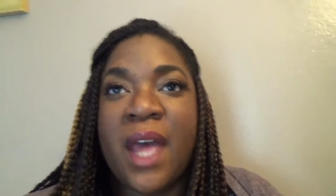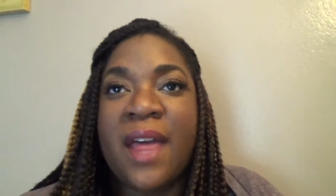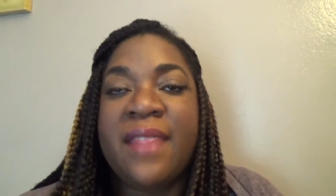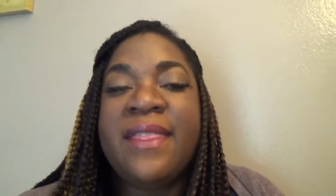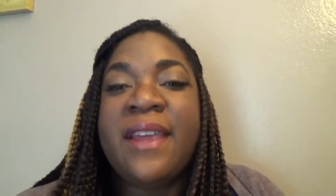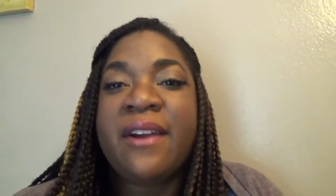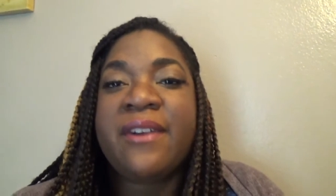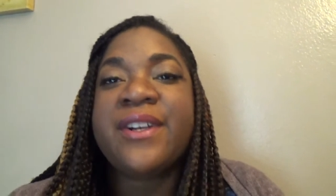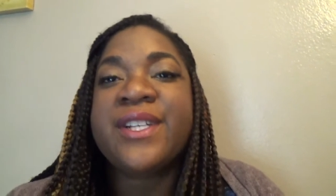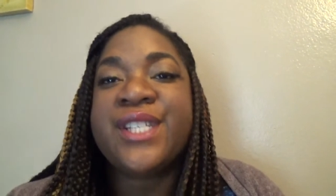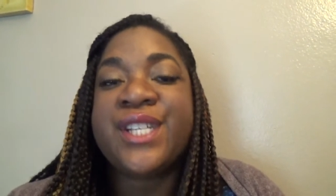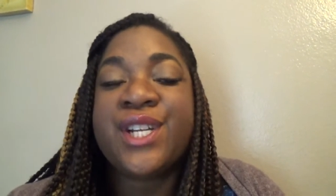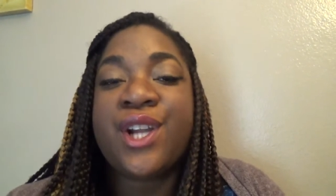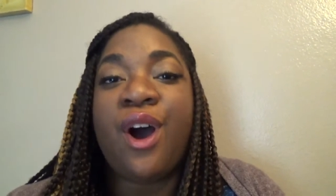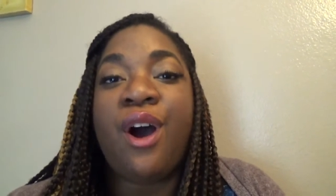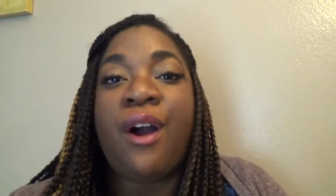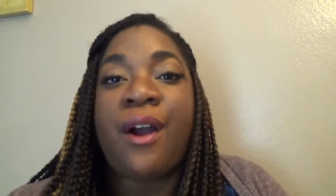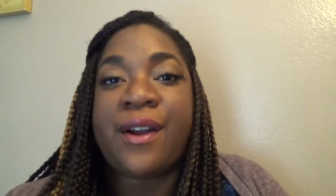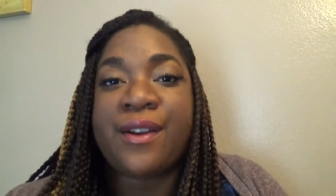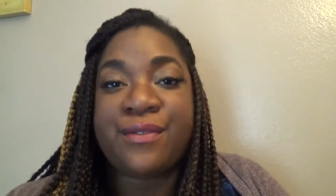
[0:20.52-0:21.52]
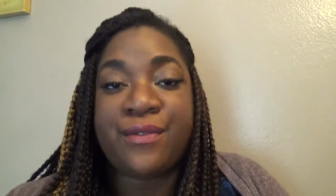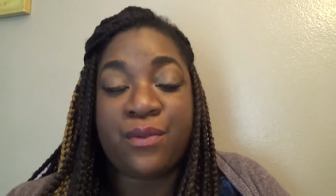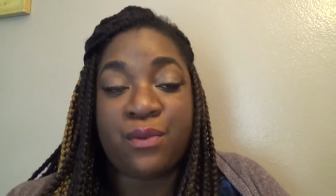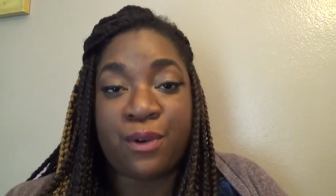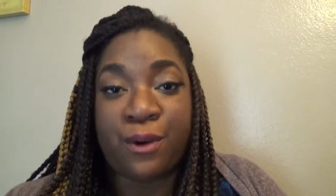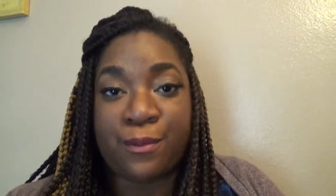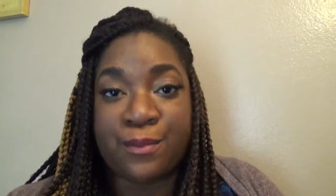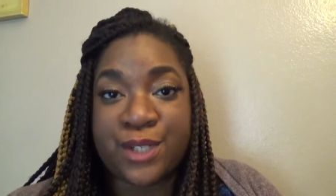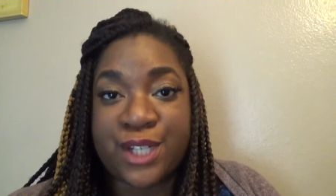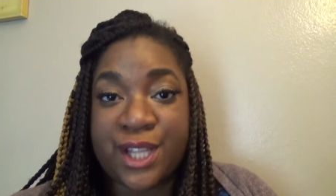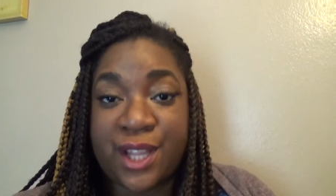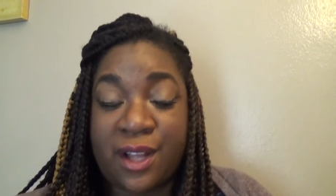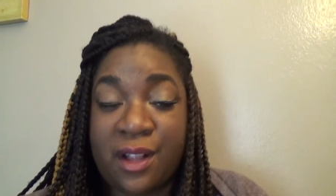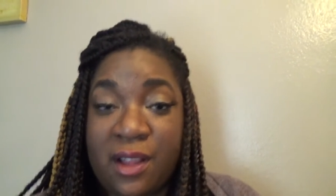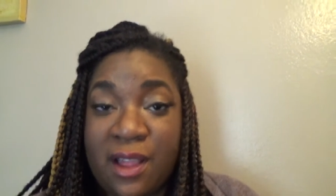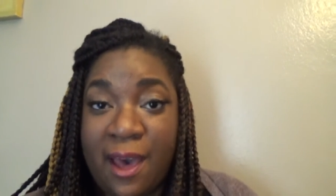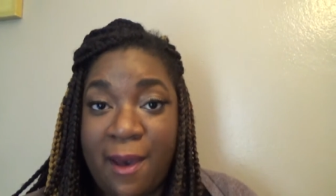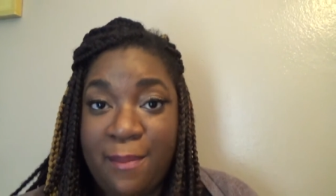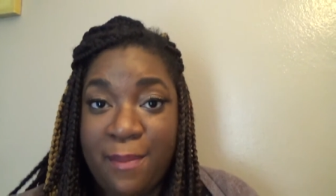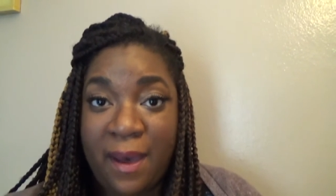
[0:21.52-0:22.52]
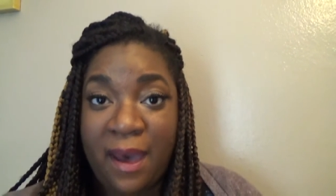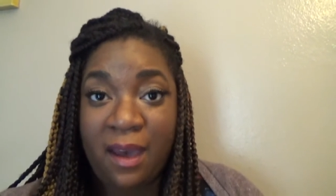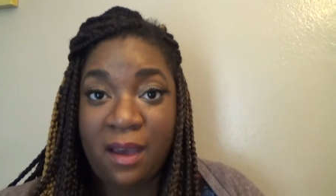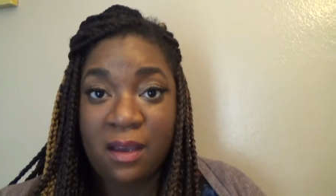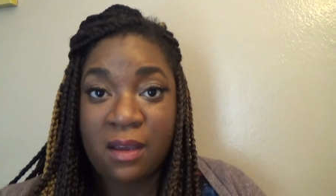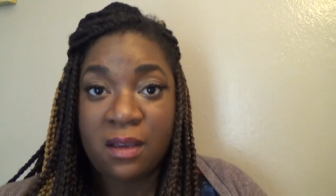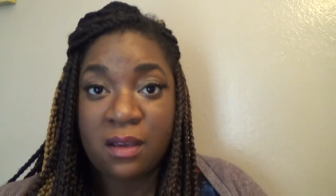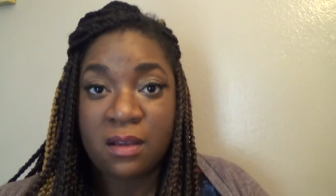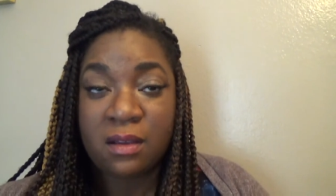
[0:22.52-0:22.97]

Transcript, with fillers: There is an art form to the clapback.